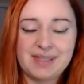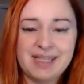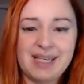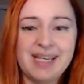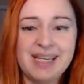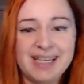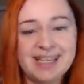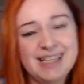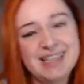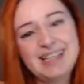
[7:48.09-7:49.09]

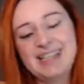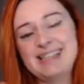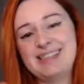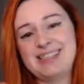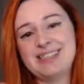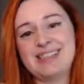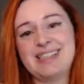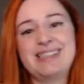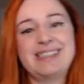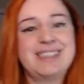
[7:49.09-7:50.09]
it
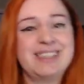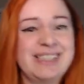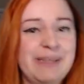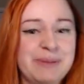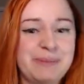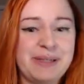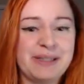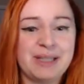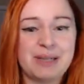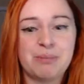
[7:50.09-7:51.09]
just keeps being
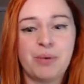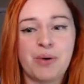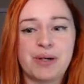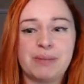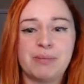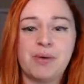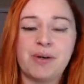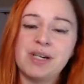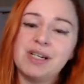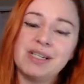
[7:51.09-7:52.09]
like more and more.